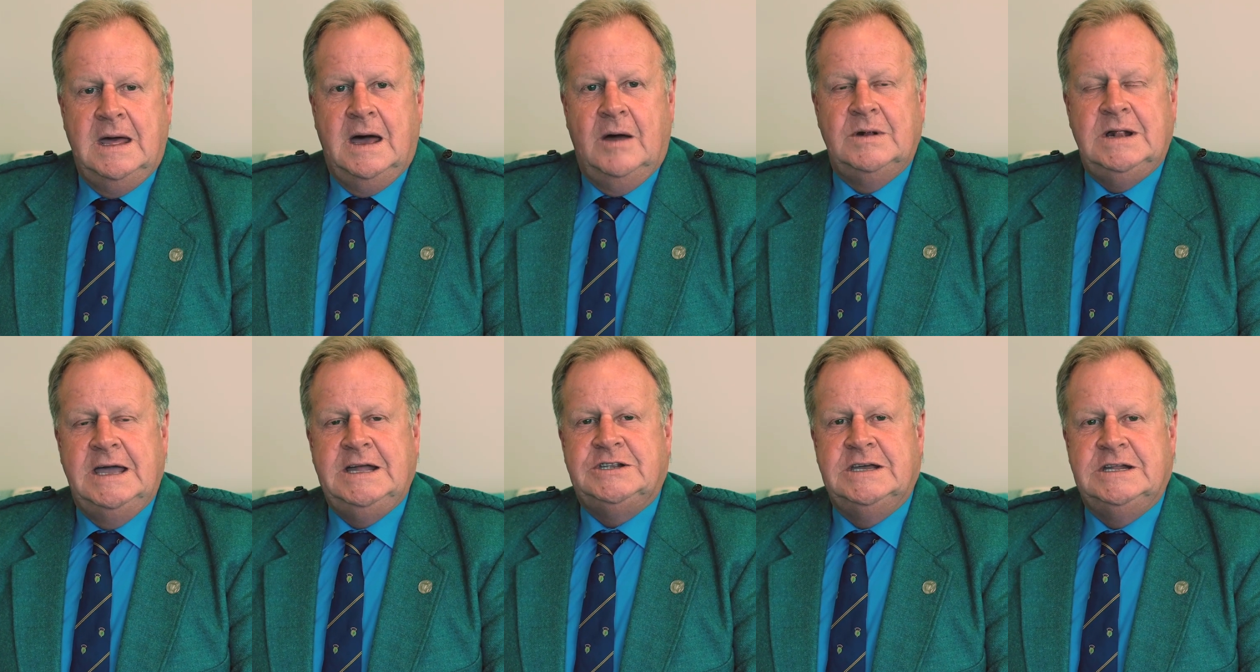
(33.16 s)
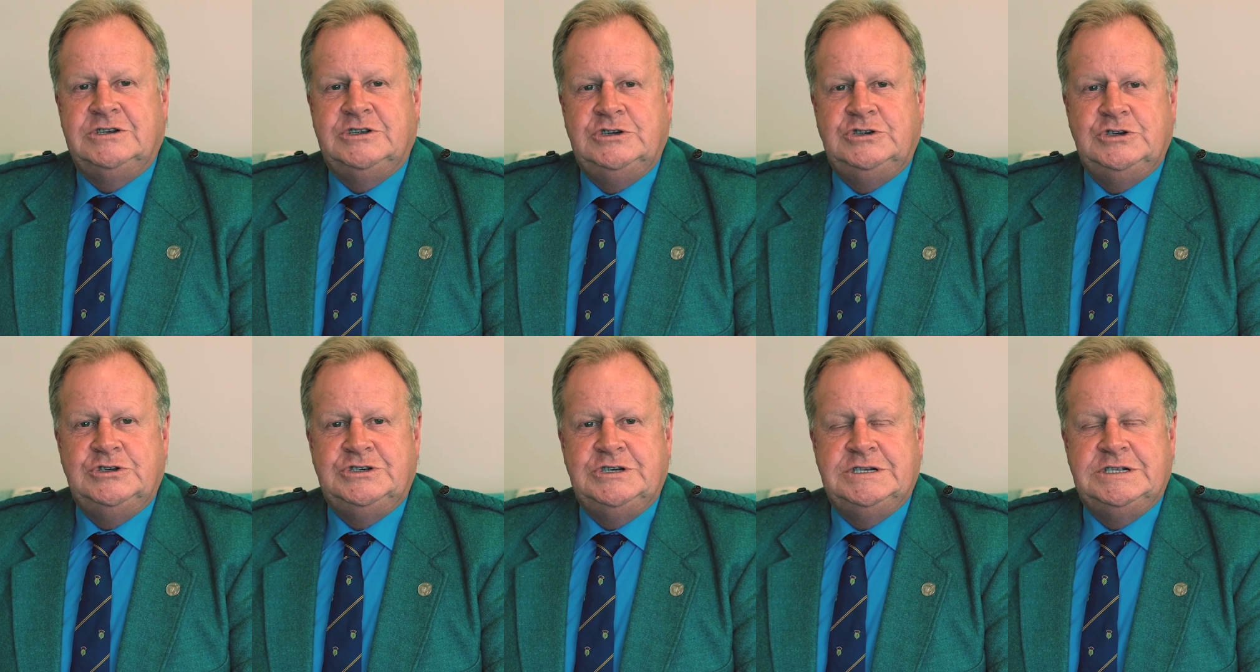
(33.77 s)
I'd like to
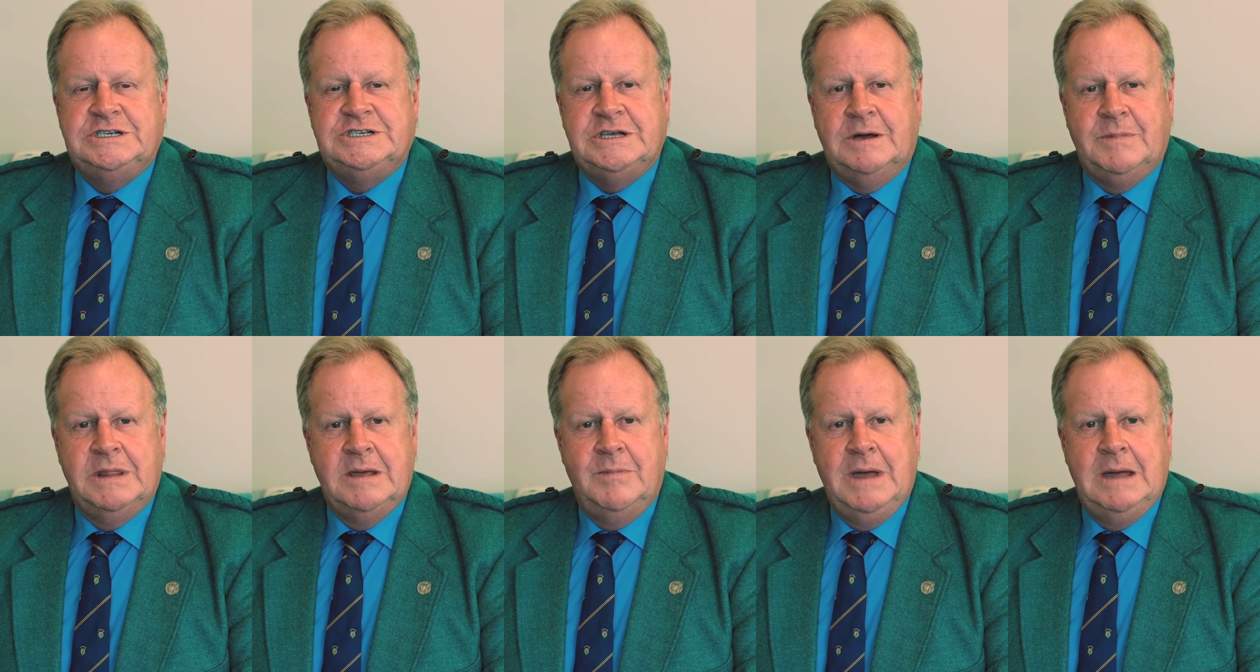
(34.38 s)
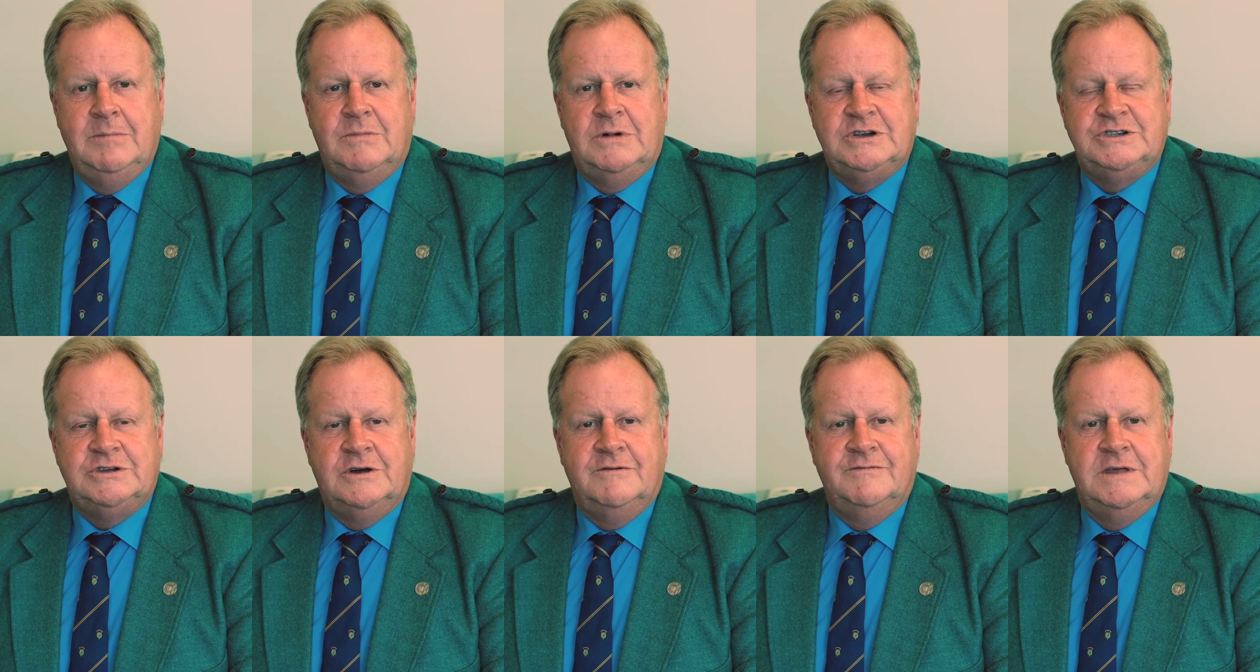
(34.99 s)
introduce you to some of the
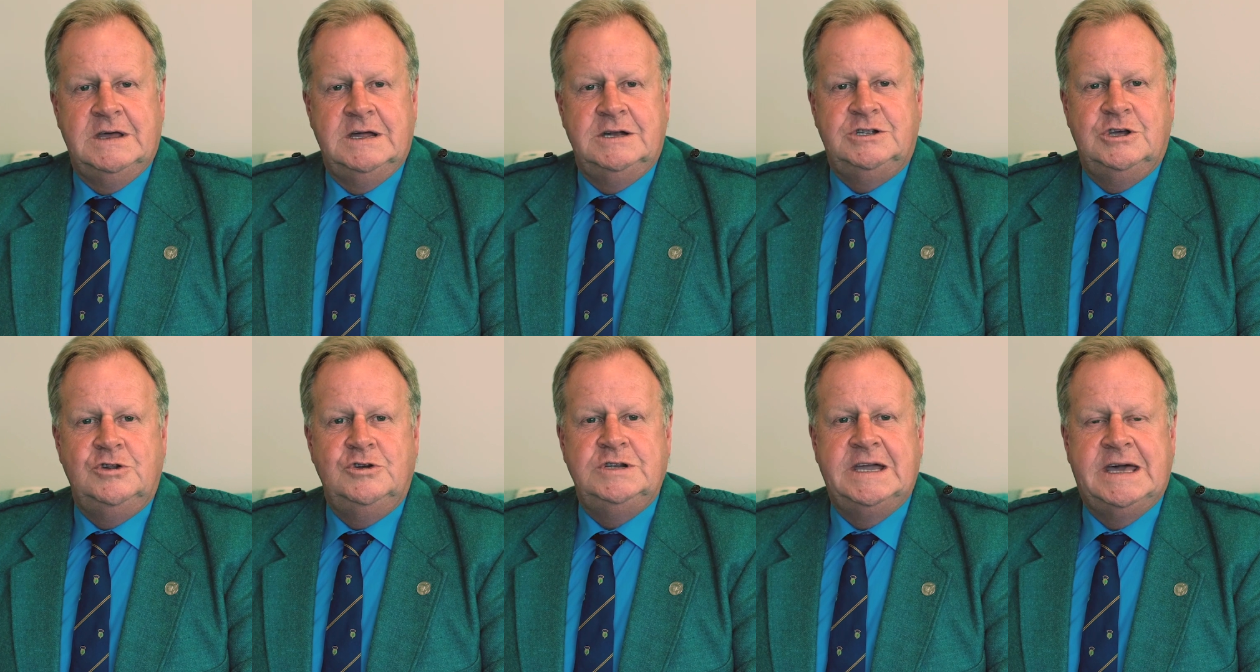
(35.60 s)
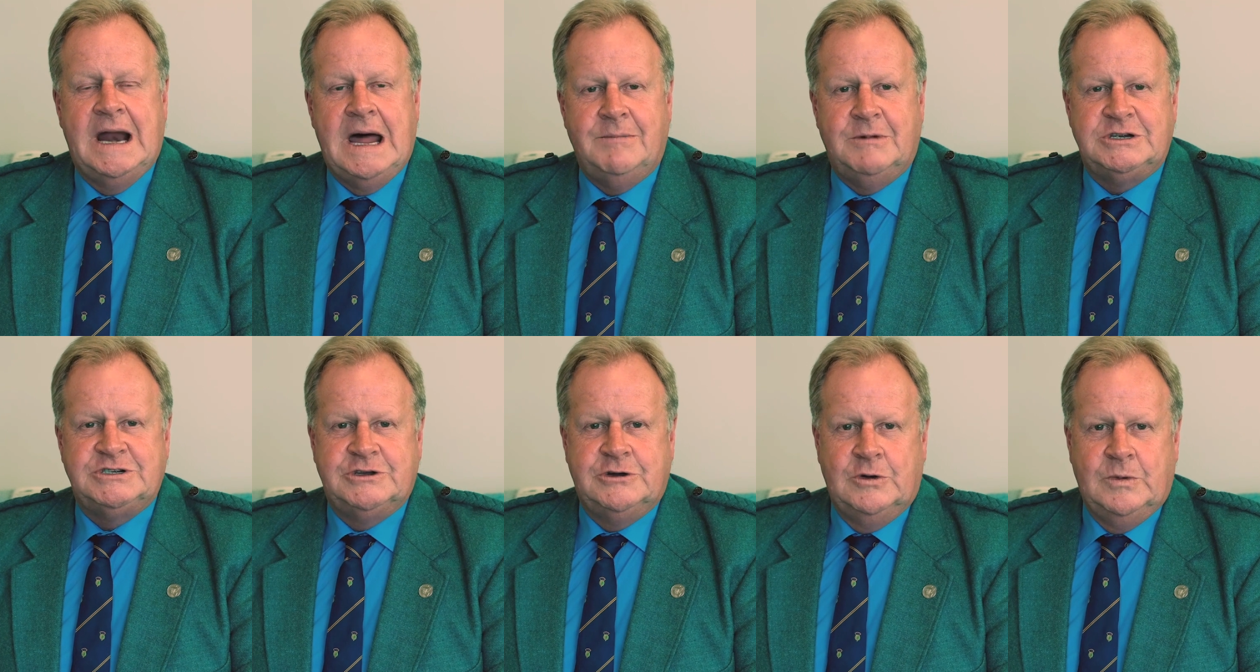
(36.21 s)
members of the Dunoon Grammar
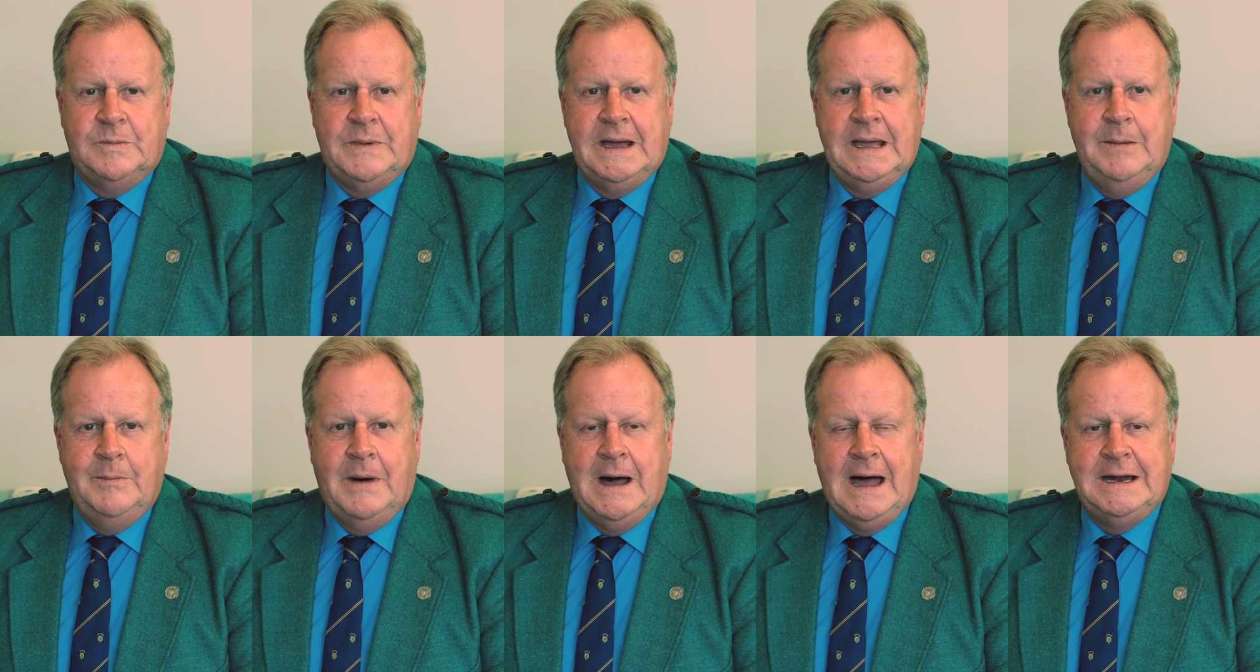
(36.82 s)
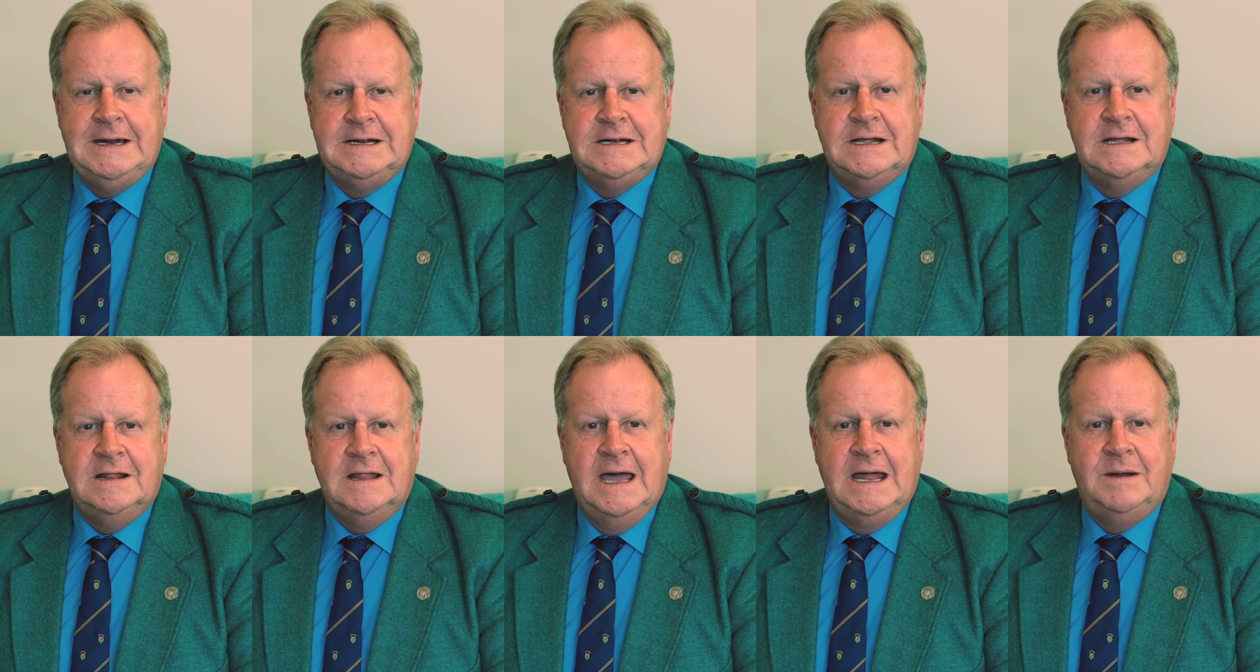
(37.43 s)
School Pipe Band,
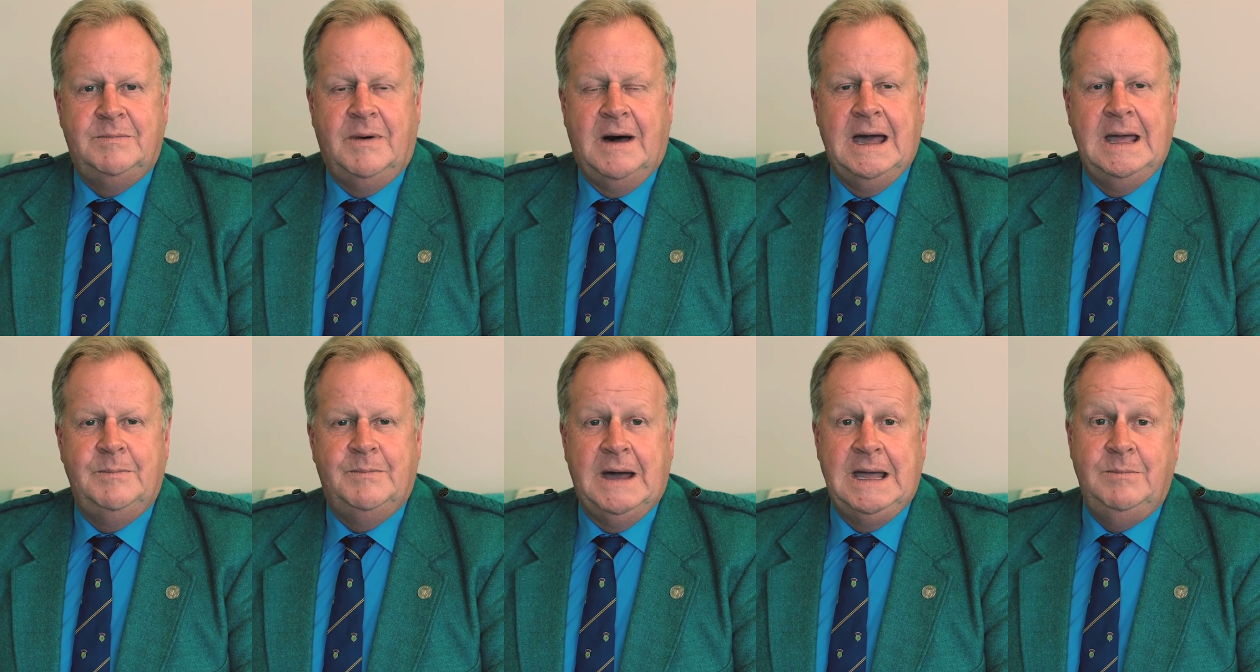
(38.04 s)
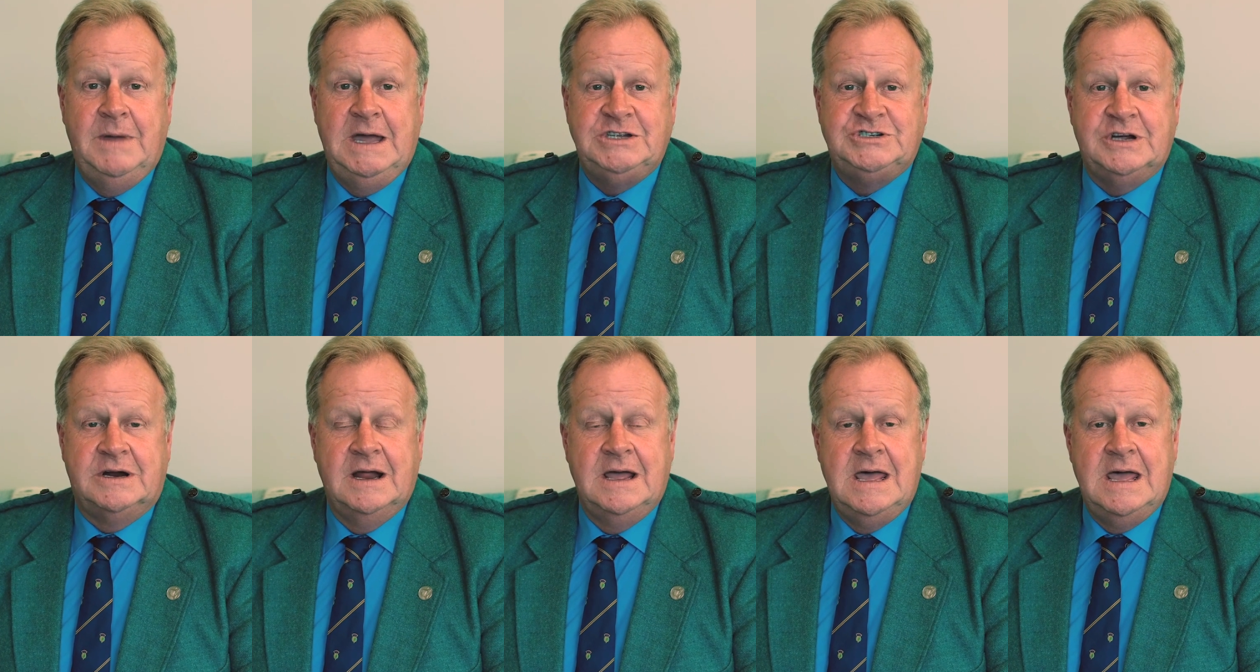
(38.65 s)
led by Pipe
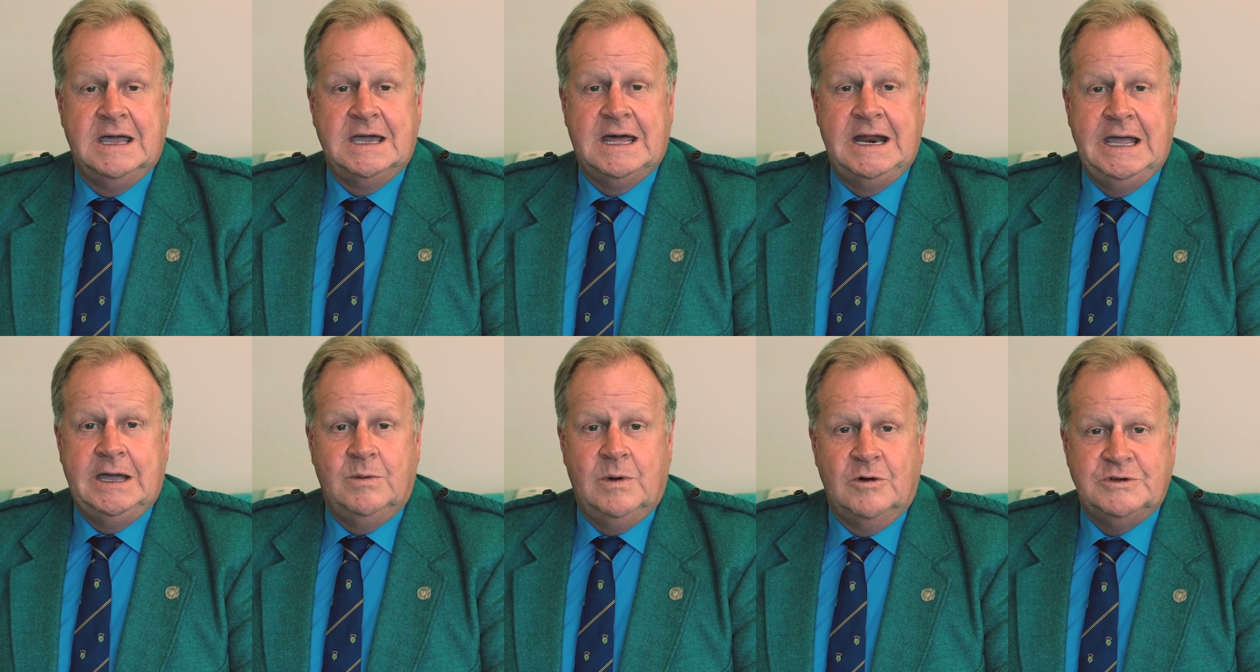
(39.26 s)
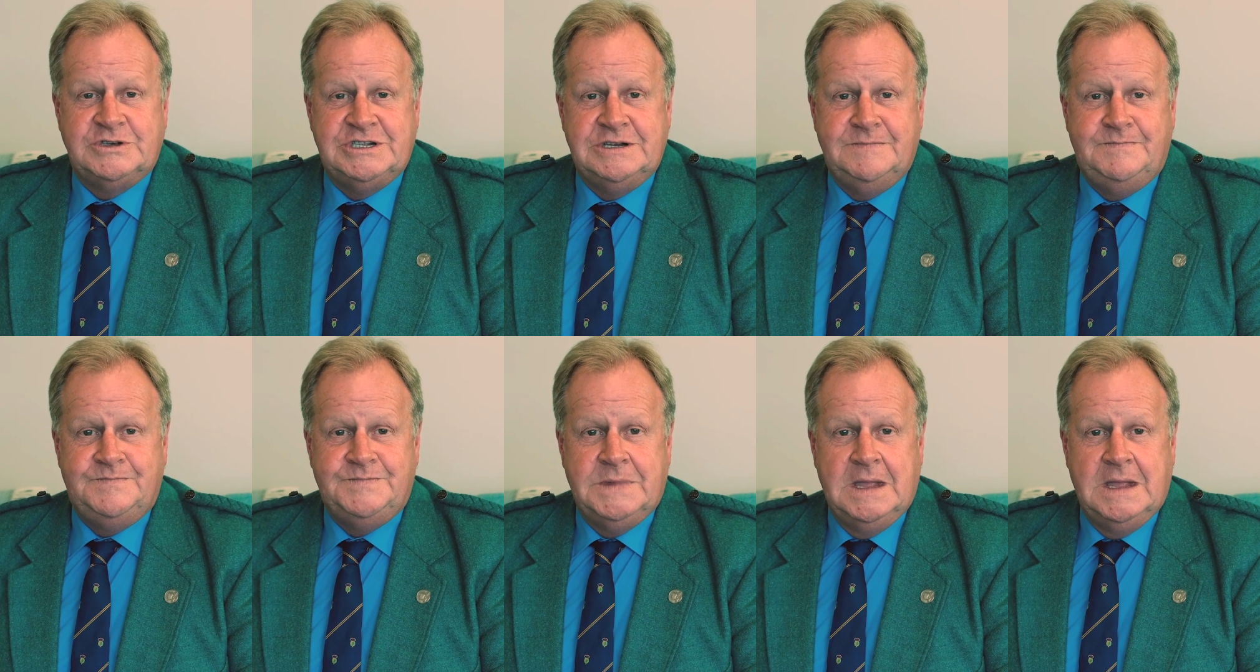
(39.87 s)
Major Craig Wilson.